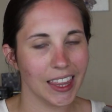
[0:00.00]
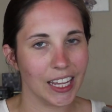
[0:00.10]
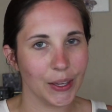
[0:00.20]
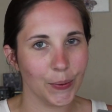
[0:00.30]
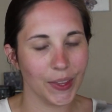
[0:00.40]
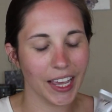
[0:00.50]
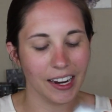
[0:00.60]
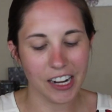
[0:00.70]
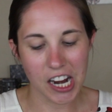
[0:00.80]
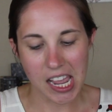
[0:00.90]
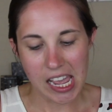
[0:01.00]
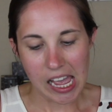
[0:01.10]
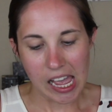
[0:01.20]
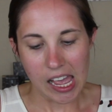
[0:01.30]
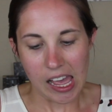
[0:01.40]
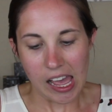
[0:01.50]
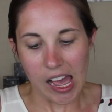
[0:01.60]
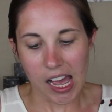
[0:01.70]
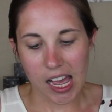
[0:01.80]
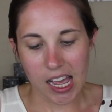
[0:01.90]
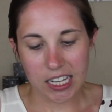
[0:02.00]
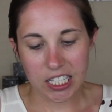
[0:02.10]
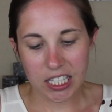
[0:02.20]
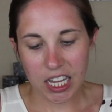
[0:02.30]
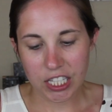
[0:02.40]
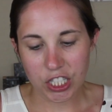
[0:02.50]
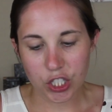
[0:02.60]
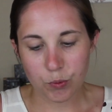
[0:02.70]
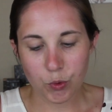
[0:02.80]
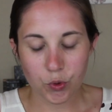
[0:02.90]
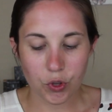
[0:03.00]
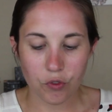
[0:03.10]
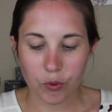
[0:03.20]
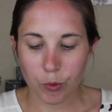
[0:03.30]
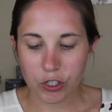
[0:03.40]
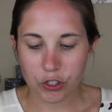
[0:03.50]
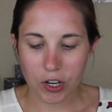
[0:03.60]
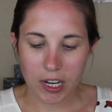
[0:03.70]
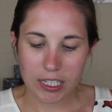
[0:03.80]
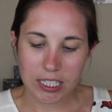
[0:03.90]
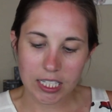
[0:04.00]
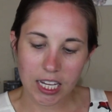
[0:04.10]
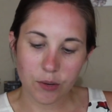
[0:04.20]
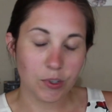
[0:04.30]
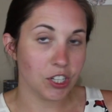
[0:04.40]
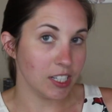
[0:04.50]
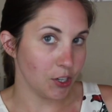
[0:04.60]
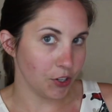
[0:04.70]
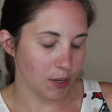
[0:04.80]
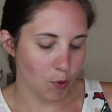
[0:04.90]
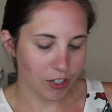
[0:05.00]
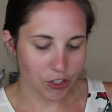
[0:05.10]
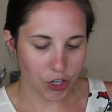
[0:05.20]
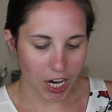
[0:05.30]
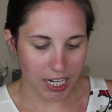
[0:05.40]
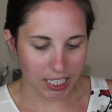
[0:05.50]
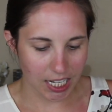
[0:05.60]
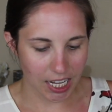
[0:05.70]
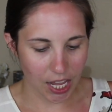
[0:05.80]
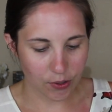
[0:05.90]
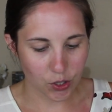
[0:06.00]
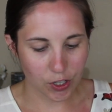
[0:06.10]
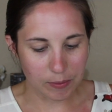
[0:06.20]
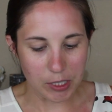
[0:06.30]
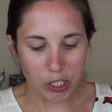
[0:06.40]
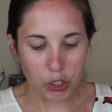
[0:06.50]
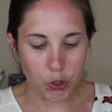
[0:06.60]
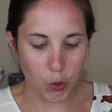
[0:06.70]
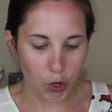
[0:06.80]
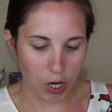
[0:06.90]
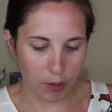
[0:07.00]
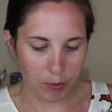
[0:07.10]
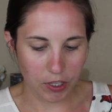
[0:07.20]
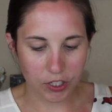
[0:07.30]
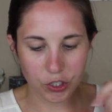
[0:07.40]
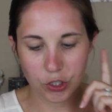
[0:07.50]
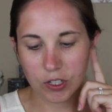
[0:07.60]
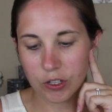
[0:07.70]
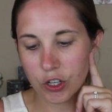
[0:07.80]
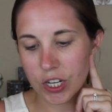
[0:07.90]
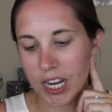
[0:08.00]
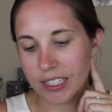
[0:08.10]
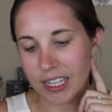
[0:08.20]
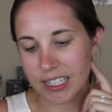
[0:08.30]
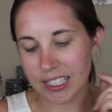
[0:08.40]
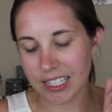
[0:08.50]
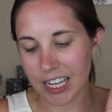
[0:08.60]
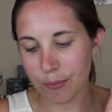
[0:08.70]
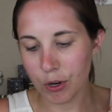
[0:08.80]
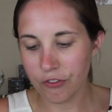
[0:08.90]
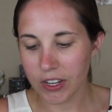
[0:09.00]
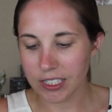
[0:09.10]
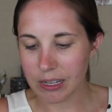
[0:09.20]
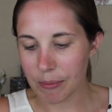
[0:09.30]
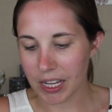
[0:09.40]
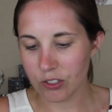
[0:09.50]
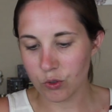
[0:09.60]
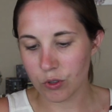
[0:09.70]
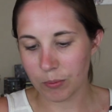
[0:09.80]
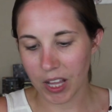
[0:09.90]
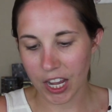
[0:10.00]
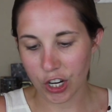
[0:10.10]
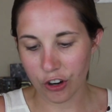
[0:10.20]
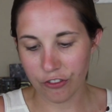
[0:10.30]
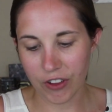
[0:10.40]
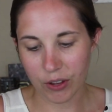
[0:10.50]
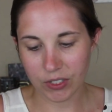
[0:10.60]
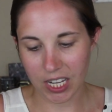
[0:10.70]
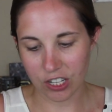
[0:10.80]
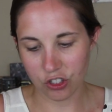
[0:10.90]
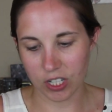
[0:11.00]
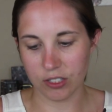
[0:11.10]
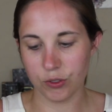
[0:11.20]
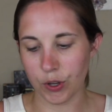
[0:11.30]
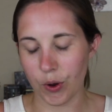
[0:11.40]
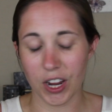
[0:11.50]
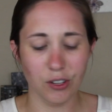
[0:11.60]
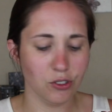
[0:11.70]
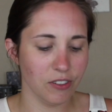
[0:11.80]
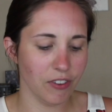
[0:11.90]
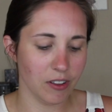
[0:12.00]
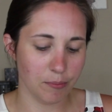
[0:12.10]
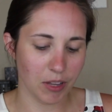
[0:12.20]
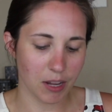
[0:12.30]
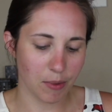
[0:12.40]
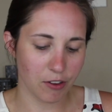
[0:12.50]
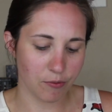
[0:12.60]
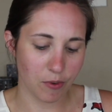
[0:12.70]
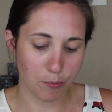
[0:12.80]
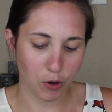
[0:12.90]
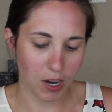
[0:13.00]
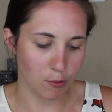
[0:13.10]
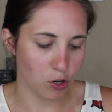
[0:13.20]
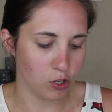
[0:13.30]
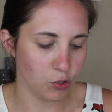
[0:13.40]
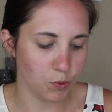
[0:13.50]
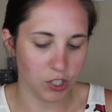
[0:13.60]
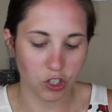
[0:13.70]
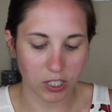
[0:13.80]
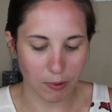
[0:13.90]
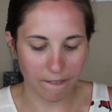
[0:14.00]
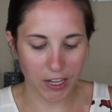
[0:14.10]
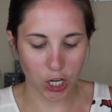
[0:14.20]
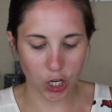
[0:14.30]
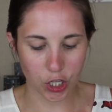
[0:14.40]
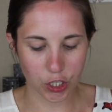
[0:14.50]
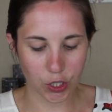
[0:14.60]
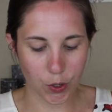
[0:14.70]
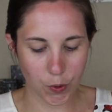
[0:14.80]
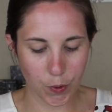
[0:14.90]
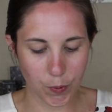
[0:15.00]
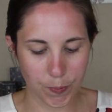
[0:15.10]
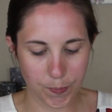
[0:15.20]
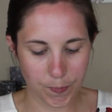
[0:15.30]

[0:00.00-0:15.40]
thank you there. It says smooth over moisturized skin, which I did already moisturize, and allow to absorb. This creates a skin perfecting base to apply your foundation. So I usually apply my primers with just my fingers, so